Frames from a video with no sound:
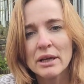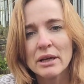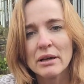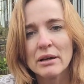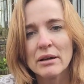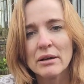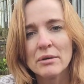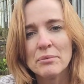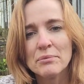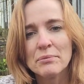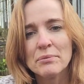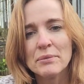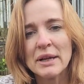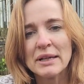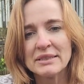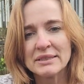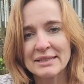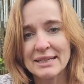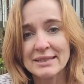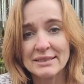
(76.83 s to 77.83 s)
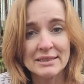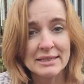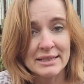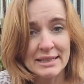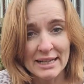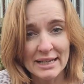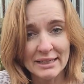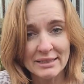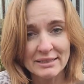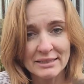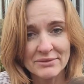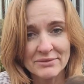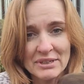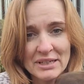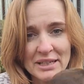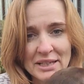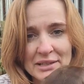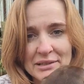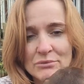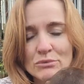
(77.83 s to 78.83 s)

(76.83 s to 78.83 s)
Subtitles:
and tested negatively.